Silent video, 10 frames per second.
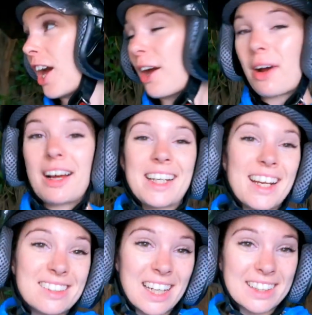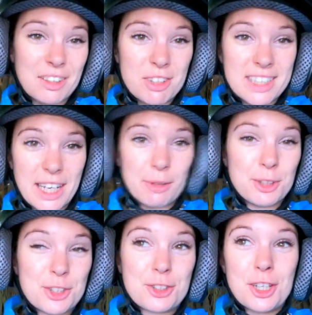So our next activity
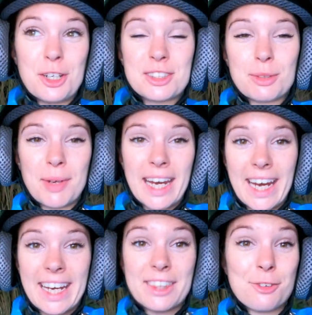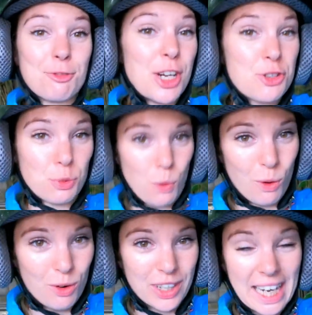was due to be the Ridge
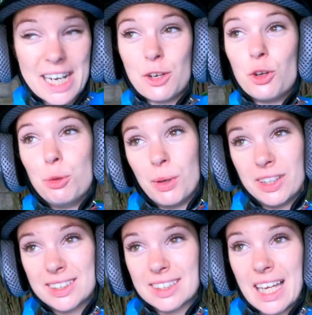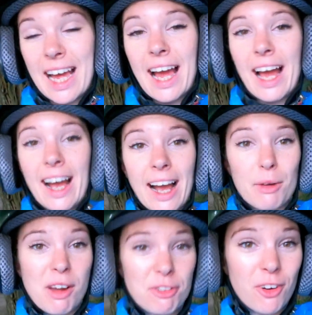Walk in Ubud.
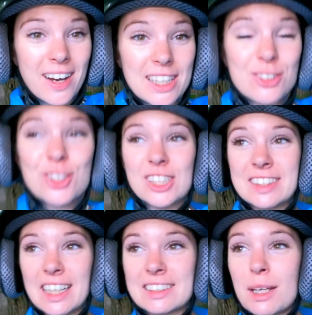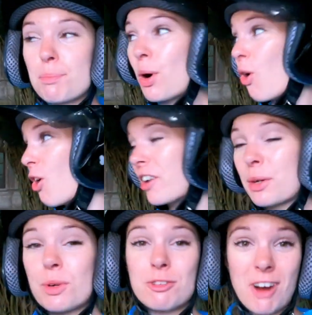However, it's just started
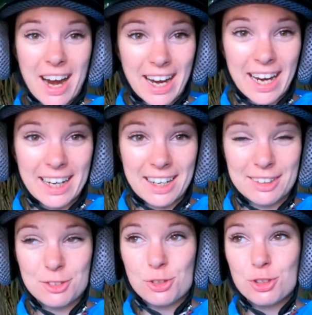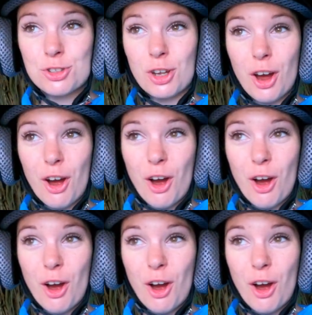pouring with rain, so